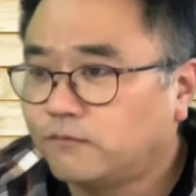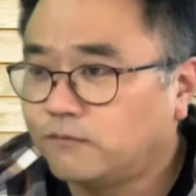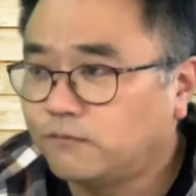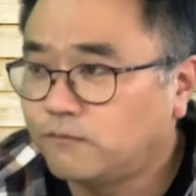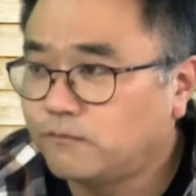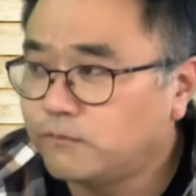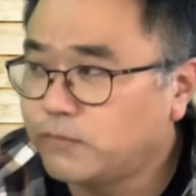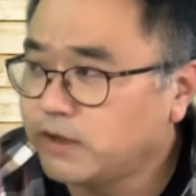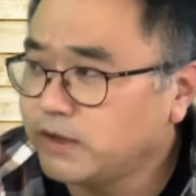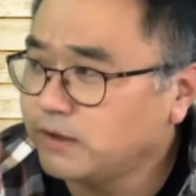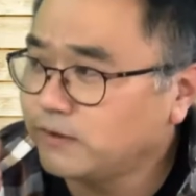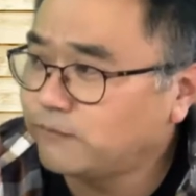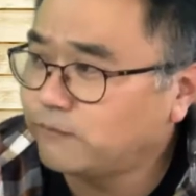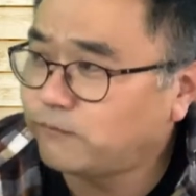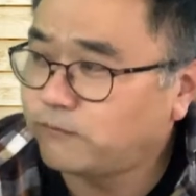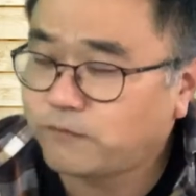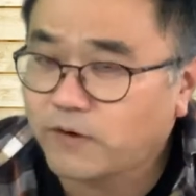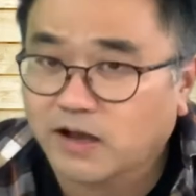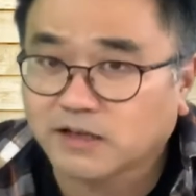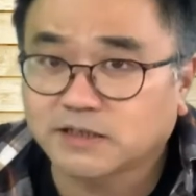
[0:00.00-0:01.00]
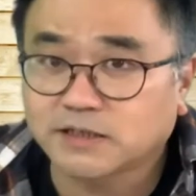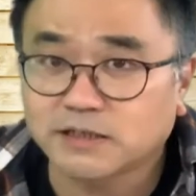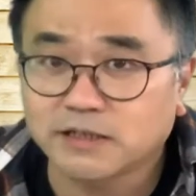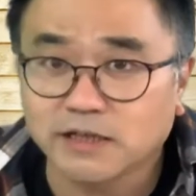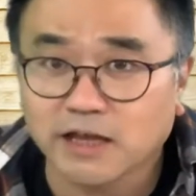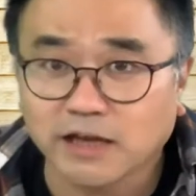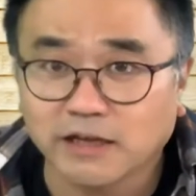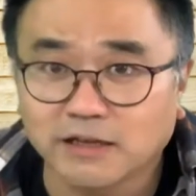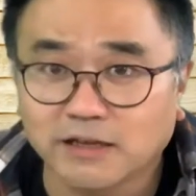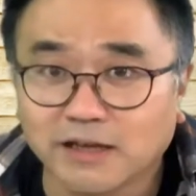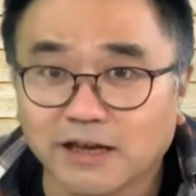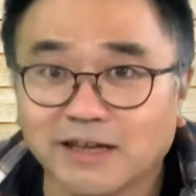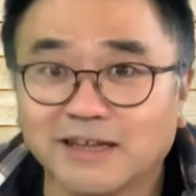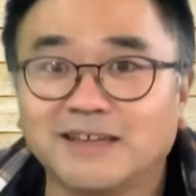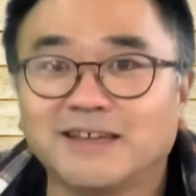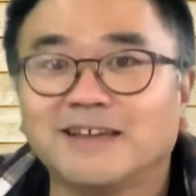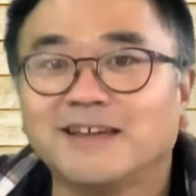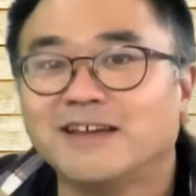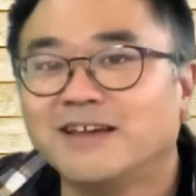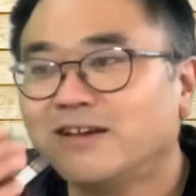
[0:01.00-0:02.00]
be fascinated,
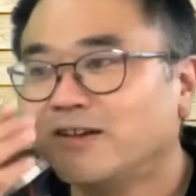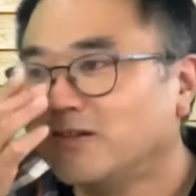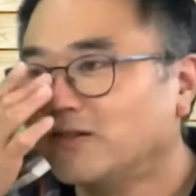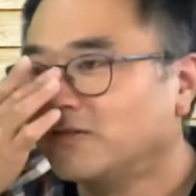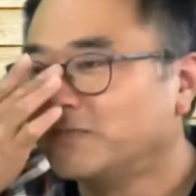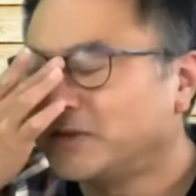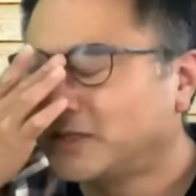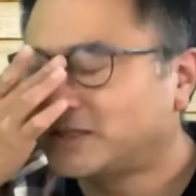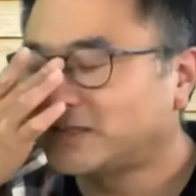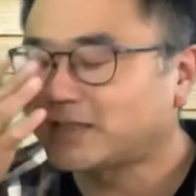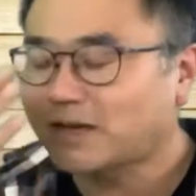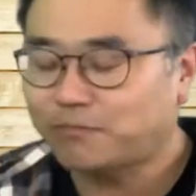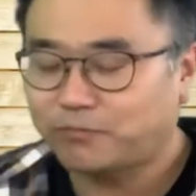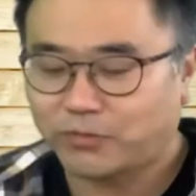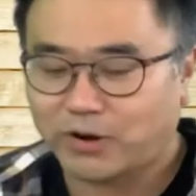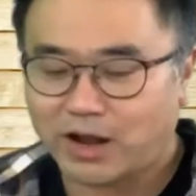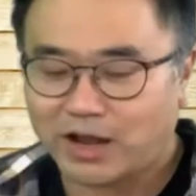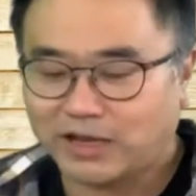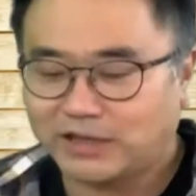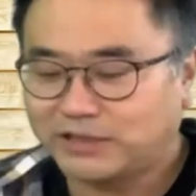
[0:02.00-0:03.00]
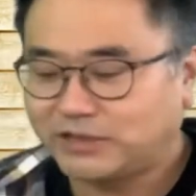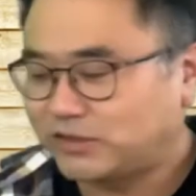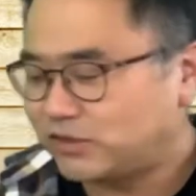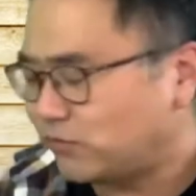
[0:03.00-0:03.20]
you will be surprised,